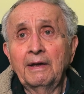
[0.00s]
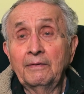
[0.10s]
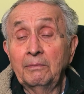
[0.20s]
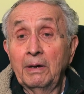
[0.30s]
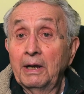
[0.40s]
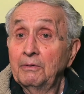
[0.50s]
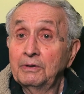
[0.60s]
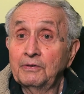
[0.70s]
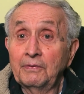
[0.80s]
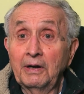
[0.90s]
everybody
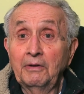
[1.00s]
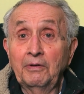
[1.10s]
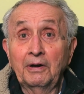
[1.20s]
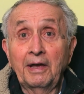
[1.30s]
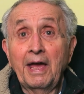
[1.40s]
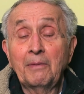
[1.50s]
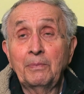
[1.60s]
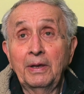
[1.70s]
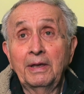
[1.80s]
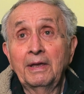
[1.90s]
was very, very
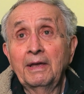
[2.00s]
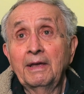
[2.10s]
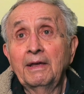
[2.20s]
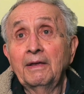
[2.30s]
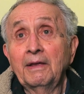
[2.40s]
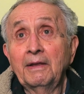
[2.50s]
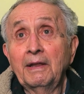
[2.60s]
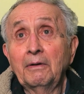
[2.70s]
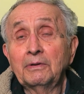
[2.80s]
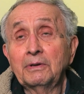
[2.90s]
happy.
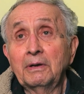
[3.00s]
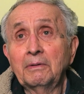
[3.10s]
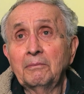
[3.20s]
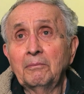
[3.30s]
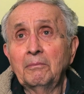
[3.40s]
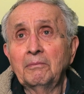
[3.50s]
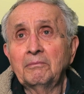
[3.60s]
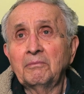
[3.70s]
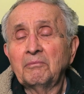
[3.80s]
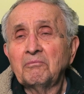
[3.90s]
And that was a
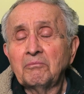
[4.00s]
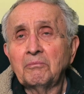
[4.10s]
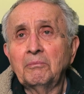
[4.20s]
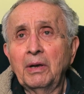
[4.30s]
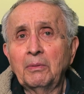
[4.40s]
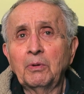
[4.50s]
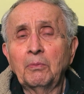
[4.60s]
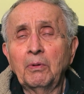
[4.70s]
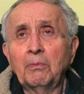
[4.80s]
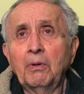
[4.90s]

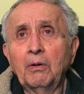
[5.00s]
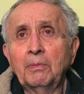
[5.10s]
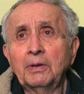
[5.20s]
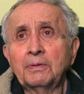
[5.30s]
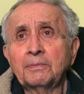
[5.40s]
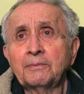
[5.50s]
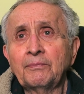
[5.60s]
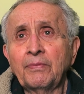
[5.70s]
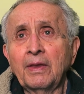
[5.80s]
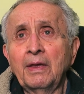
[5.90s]
memorable moment.
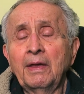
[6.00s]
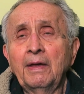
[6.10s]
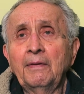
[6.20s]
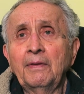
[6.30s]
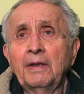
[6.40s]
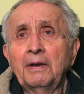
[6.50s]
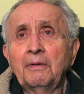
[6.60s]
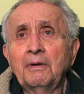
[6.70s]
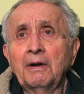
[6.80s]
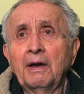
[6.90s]
And then
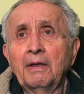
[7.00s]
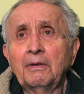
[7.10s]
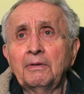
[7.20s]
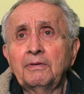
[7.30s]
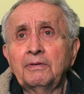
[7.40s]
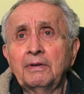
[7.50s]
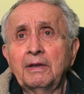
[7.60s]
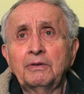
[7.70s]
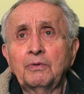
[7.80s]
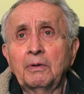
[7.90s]
there were other
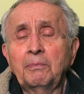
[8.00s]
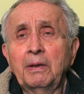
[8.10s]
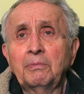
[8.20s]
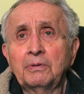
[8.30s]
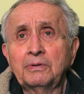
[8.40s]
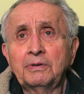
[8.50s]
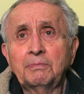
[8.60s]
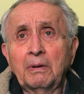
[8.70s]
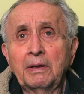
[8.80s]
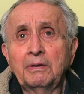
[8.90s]
scenes where people
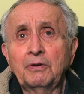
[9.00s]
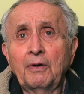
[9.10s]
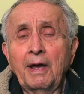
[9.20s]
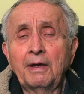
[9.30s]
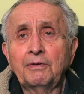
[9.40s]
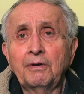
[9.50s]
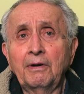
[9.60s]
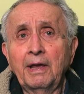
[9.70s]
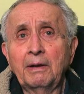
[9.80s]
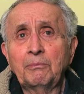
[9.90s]
just plain crashed
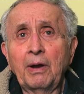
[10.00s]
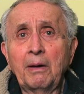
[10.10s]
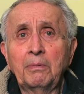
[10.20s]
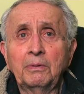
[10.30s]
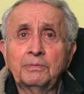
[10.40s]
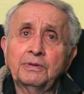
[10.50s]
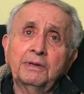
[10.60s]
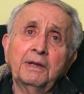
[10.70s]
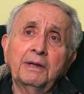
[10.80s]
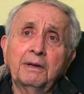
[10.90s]
or had problems,
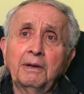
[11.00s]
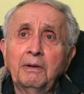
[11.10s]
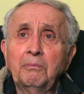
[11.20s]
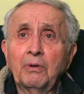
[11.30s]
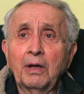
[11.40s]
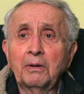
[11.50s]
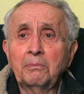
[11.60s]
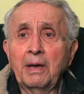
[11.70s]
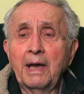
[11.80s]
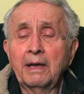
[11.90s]
and then he brought
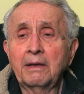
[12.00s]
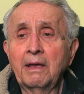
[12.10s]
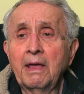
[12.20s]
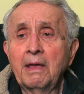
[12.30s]
them back.